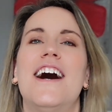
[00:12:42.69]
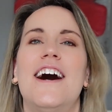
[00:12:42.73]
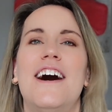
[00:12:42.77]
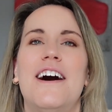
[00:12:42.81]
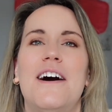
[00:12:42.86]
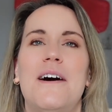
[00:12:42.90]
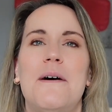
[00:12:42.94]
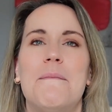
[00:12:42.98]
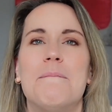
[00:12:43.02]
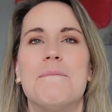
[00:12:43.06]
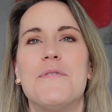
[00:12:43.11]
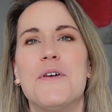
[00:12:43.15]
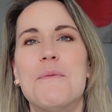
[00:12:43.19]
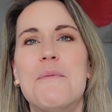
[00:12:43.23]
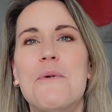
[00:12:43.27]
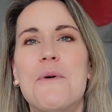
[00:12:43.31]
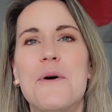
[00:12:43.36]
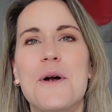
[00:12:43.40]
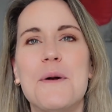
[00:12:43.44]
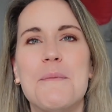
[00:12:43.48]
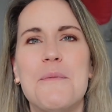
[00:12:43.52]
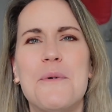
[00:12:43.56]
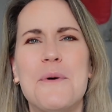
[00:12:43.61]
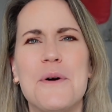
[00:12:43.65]
The
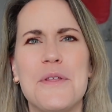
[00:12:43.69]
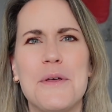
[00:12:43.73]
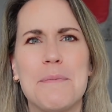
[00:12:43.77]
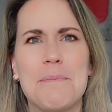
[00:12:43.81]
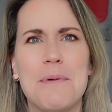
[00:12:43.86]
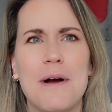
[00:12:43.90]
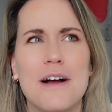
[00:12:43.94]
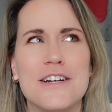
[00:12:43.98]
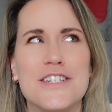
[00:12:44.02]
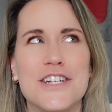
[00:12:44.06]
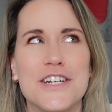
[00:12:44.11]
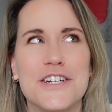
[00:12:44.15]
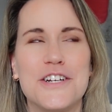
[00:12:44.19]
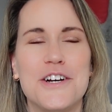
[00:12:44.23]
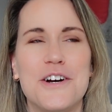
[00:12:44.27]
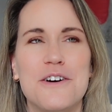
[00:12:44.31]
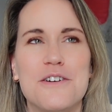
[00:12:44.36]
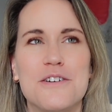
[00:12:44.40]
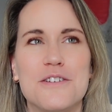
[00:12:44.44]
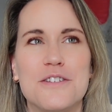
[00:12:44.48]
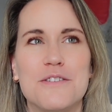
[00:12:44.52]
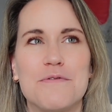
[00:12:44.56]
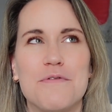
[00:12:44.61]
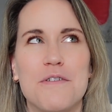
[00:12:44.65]
more and more the project
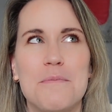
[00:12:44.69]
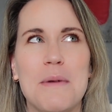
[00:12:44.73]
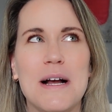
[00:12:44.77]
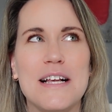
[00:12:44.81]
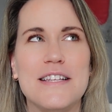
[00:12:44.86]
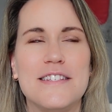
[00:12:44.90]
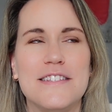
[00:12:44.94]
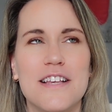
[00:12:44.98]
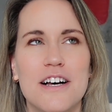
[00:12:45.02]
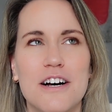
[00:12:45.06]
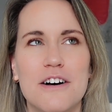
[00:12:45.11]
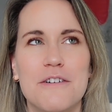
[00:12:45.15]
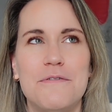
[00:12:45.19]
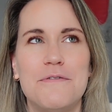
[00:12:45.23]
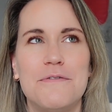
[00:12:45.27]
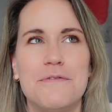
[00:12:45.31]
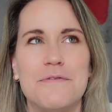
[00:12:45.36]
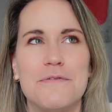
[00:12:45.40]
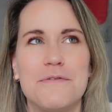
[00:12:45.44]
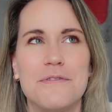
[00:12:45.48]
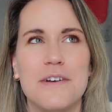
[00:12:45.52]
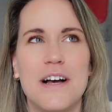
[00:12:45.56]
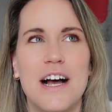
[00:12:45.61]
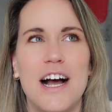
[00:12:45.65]
goes for
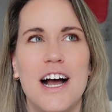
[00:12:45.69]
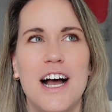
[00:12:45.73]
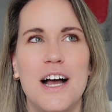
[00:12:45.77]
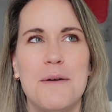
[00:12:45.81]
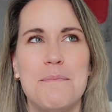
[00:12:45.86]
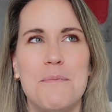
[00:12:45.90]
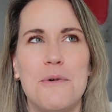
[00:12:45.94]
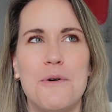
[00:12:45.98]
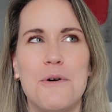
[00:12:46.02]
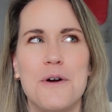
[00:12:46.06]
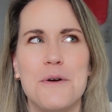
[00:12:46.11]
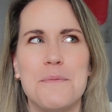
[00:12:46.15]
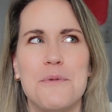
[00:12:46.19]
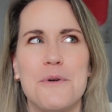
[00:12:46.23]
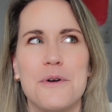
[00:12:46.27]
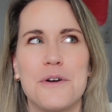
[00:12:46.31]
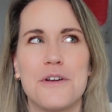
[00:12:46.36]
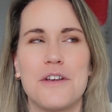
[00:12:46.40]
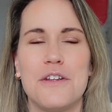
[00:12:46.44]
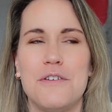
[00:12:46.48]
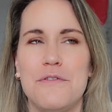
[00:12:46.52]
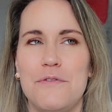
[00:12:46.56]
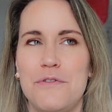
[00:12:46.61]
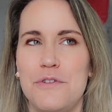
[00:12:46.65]
myself, I'm more and
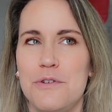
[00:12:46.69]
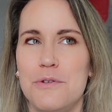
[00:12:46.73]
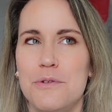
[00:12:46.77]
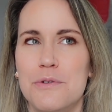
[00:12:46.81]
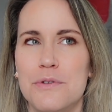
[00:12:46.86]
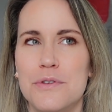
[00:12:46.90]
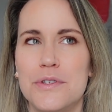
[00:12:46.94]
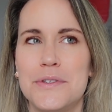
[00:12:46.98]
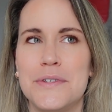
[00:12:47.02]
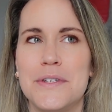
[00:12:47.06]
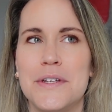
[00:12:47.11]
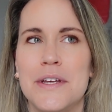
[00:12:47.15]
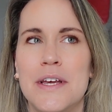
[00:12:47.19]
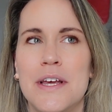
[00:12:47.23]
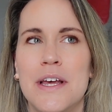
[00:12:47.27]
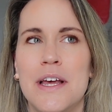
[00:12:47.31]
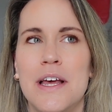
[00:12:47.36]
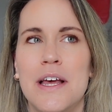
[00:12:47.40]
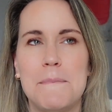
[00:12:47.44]
more confused.